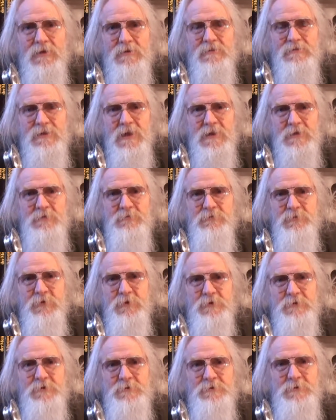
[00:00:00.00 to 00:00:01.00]
Thank you
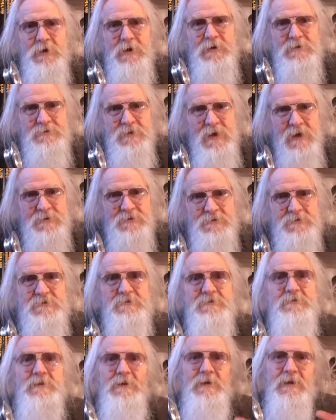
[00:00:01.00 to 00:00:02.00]
for your
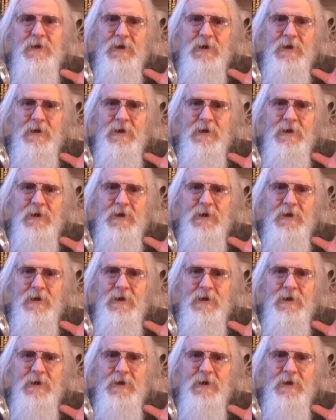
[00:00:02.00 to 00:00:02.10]
attention.